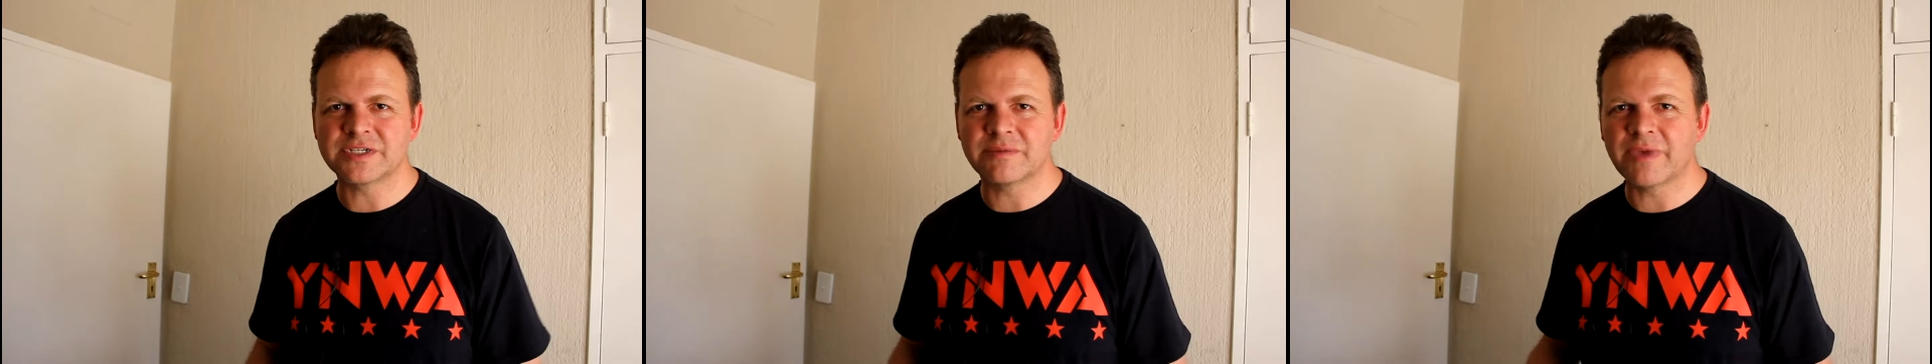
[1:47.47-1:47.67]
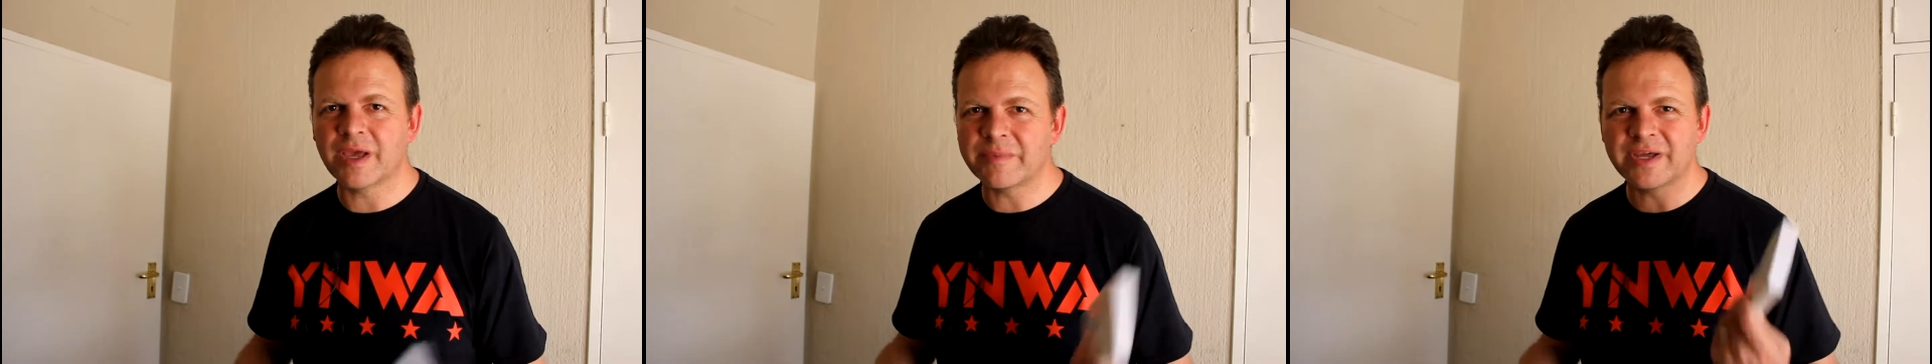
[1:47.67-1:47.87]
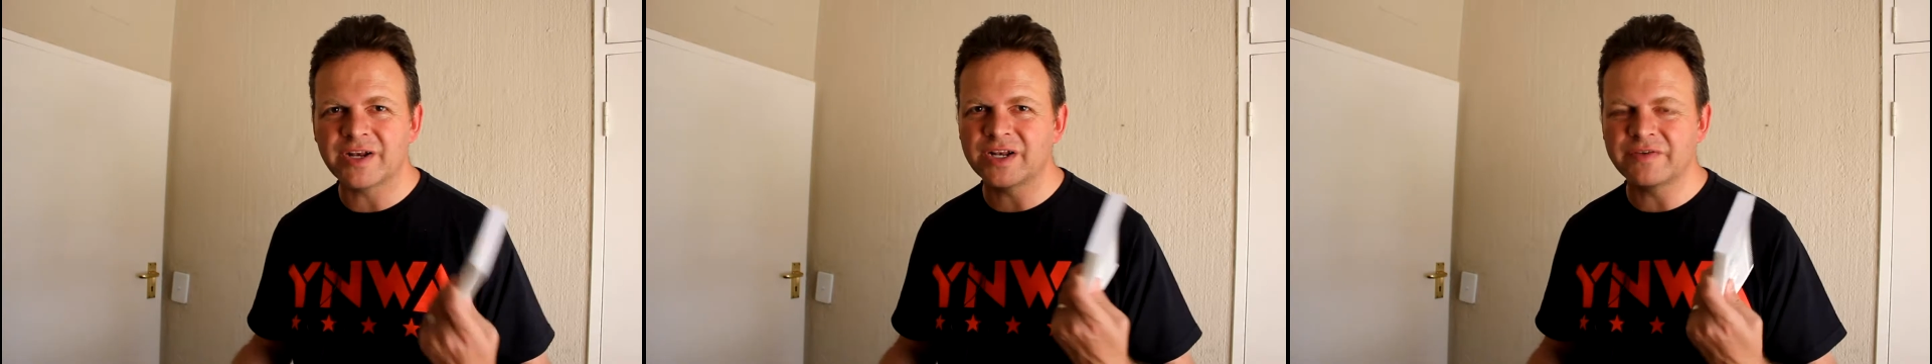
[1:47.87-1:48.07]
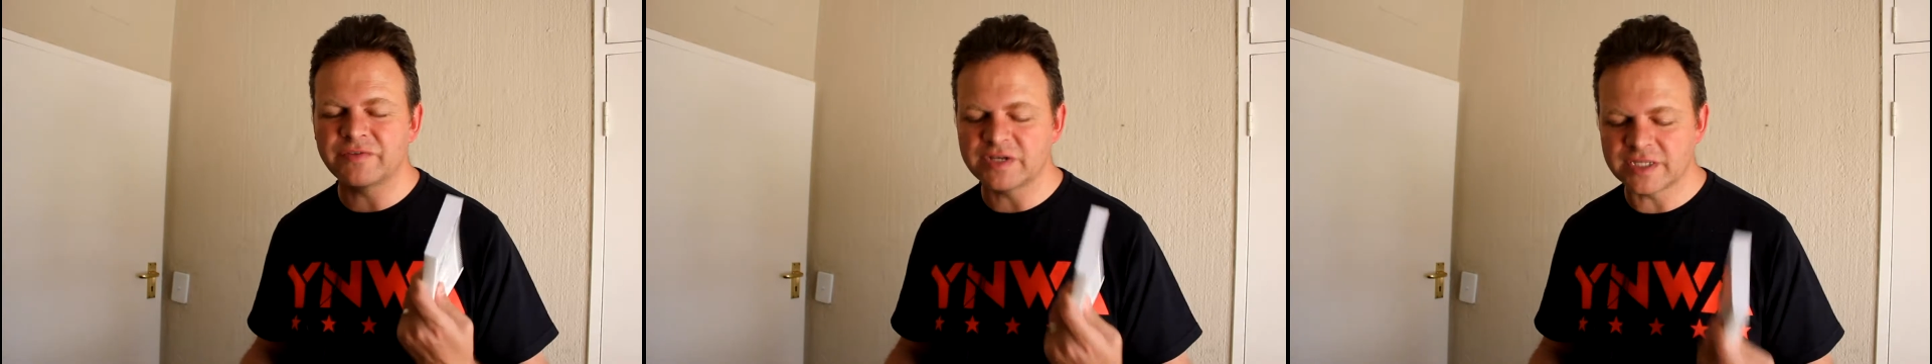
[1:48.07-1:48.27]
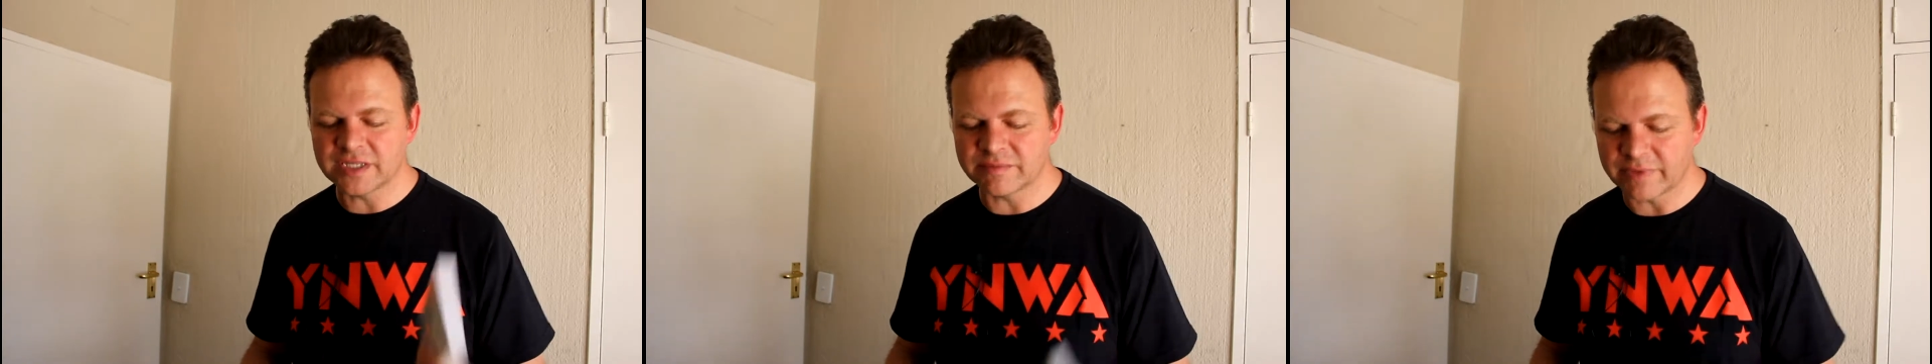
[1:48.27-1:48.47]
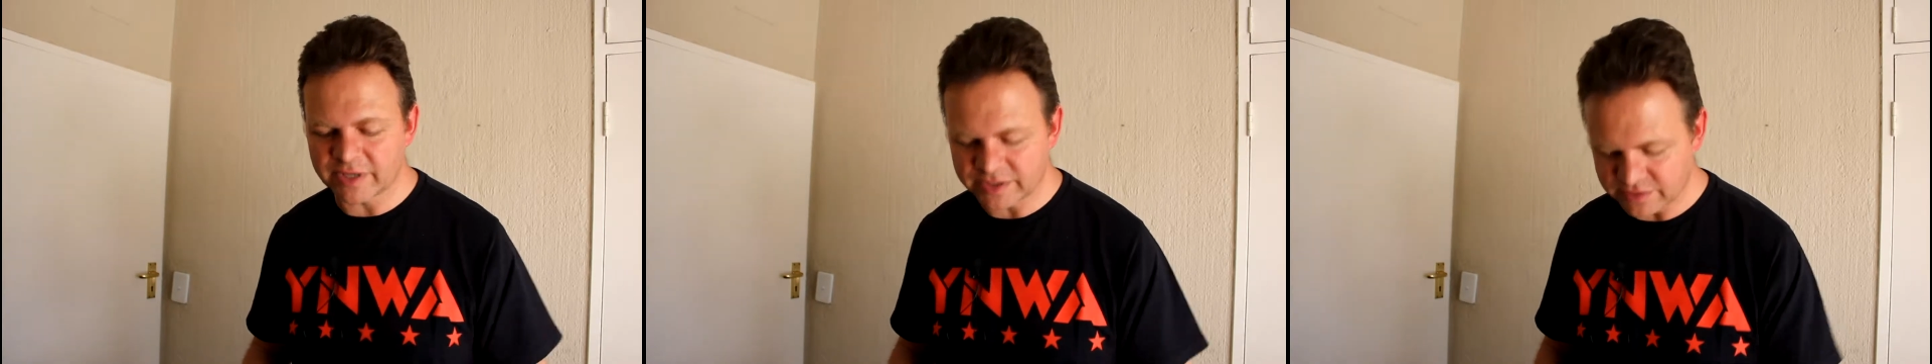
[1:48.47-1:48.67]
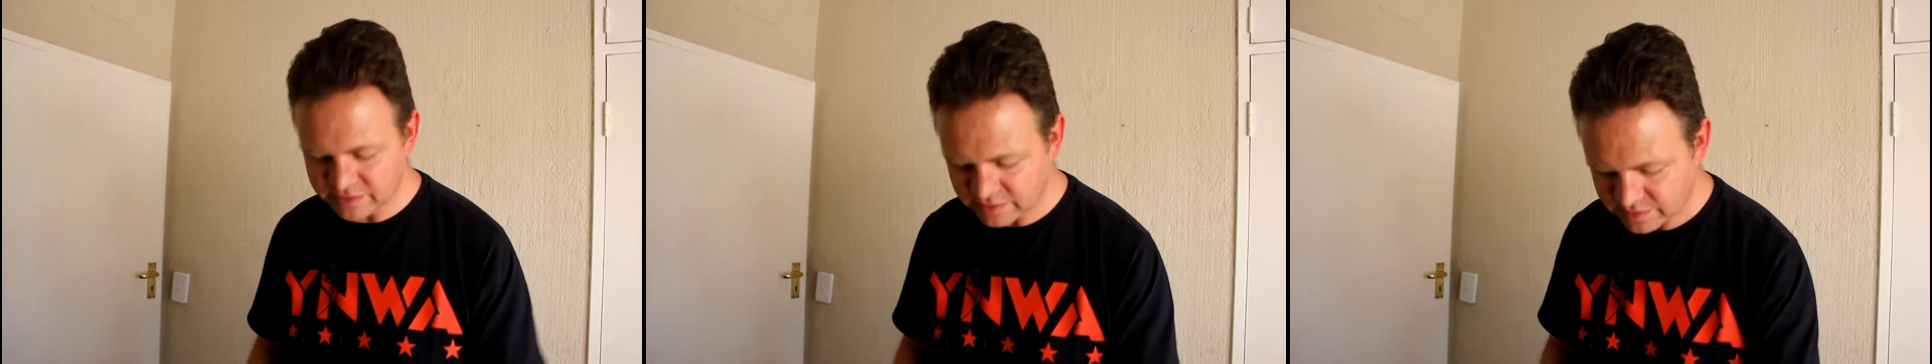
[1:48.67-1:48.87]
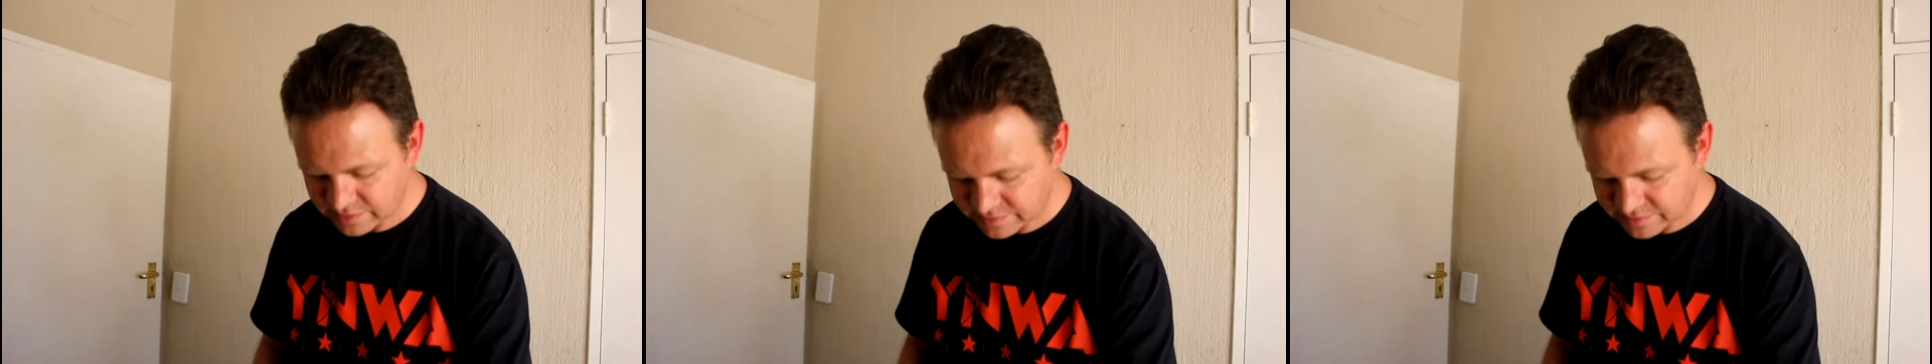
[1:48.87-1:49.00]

so maybe I don't even need the manual.